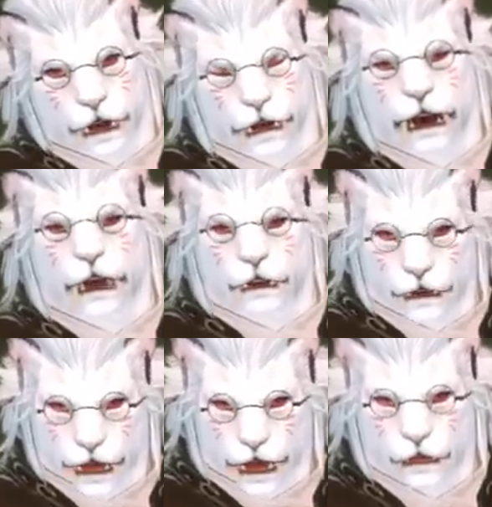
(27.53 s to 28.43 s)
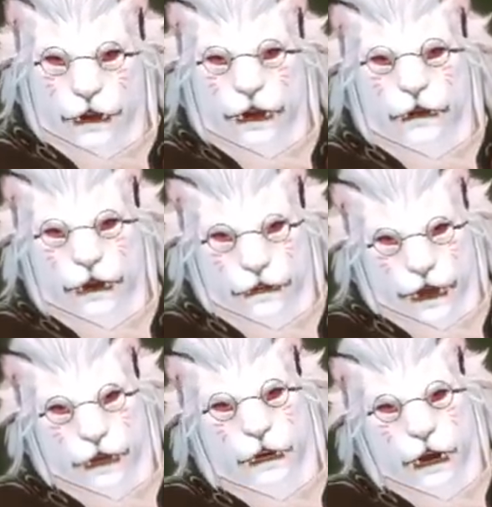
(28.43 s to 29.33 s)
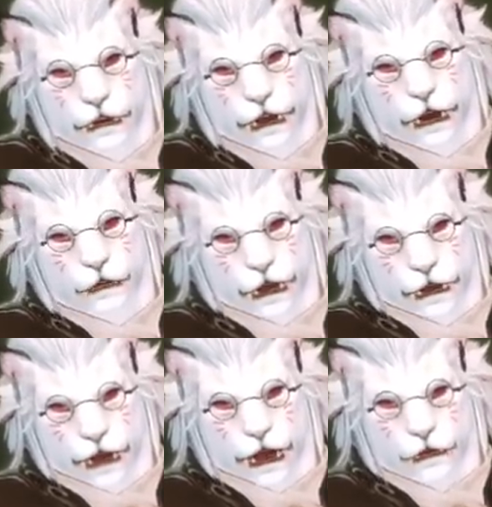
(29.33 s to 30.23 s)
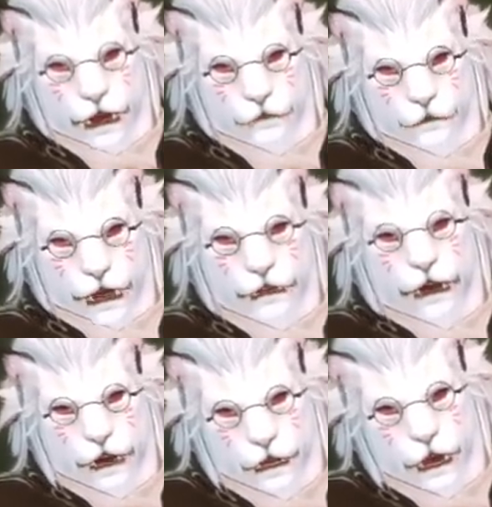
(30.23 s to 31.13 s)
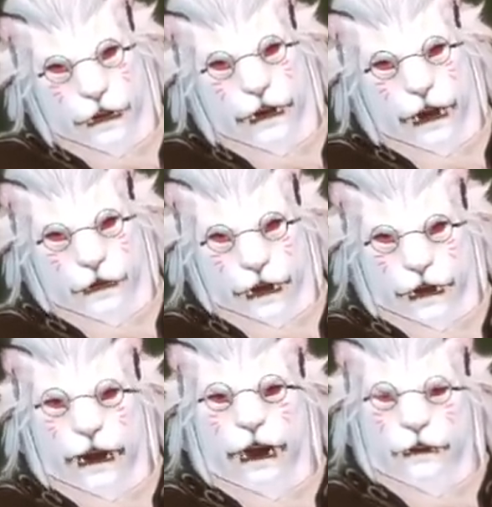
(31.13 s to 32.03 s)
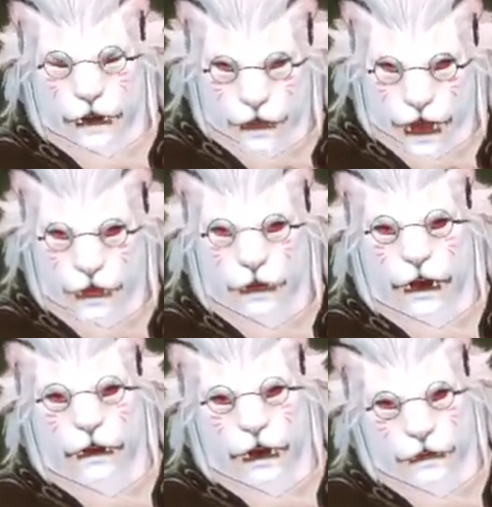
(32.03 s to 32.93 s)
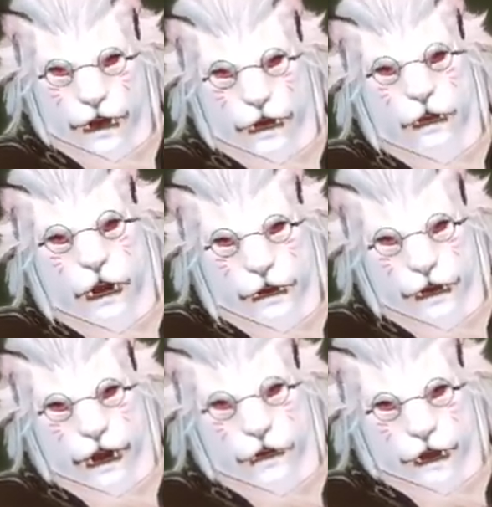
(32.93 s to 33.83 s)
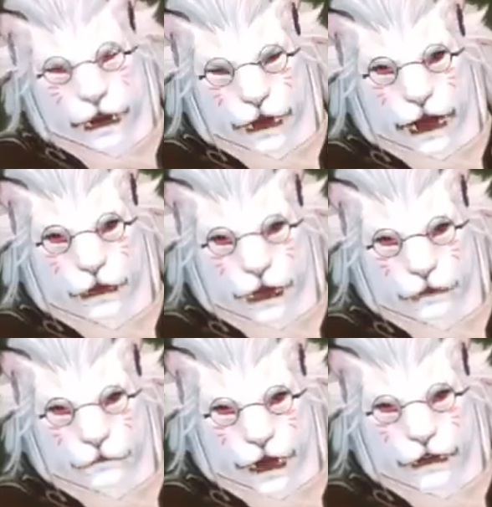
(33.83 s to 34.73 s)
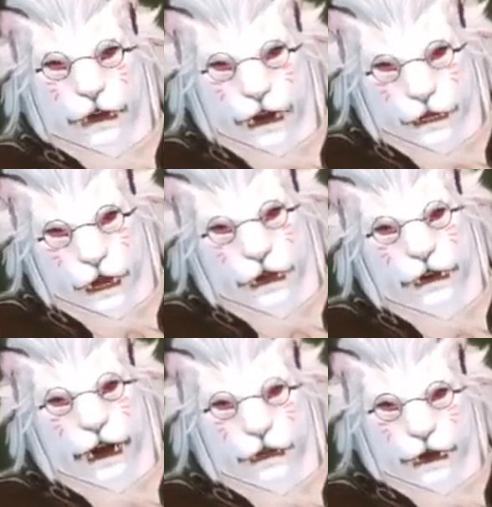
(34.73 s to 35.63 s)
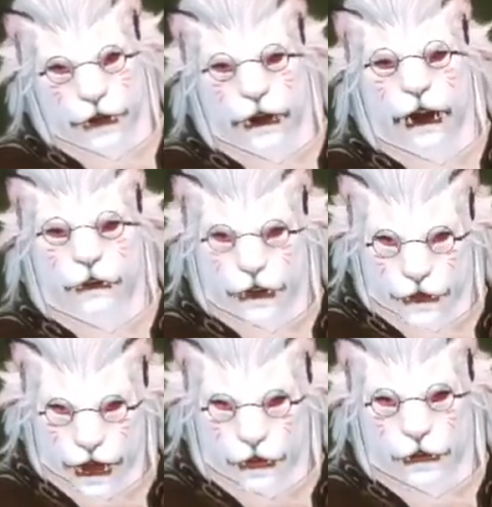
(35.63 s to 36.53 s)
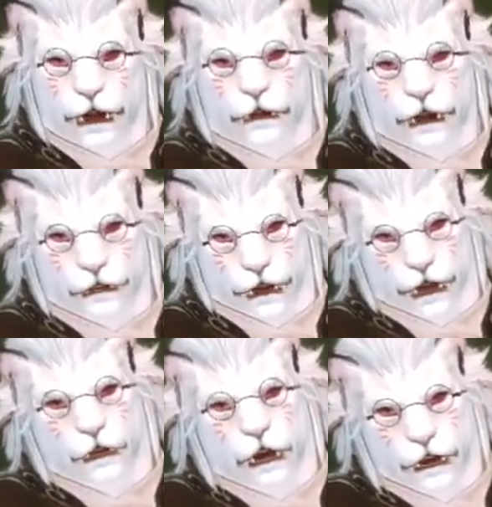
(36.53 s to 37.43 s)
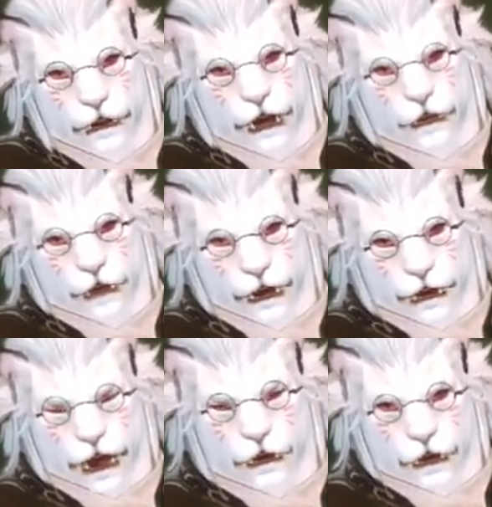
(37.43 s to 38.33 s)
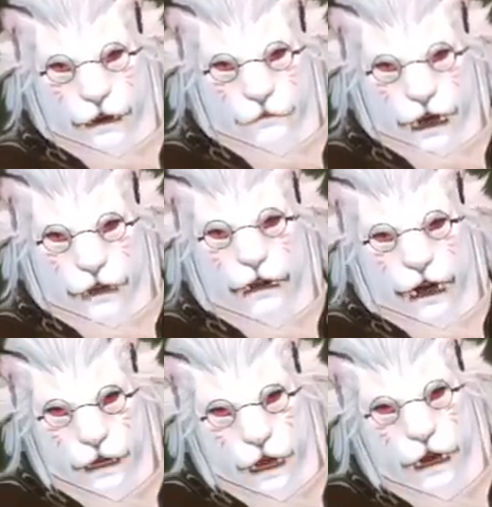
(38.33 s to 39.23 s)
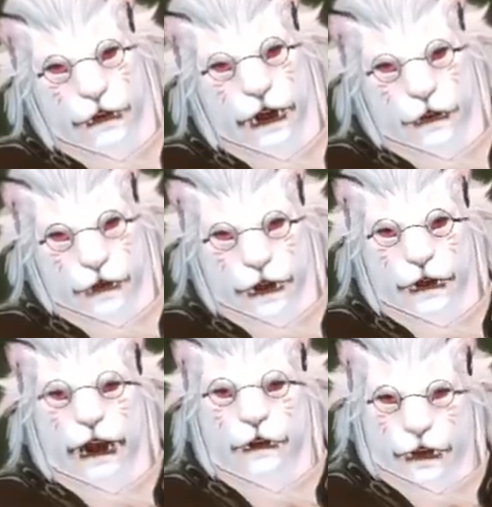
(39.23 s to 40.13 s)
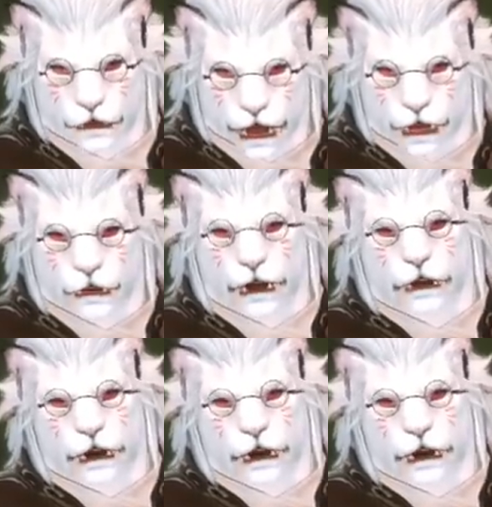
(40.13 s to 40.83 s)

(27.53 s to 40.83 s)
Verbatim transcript: patch, and it's just kind of going to be the stuff that uh, you should really do before the next patch drops. So these are going to be focused on non-combat and uh, non-crafting at the beginning. And then at the end of the video, I'll talk about the crafting stuff, which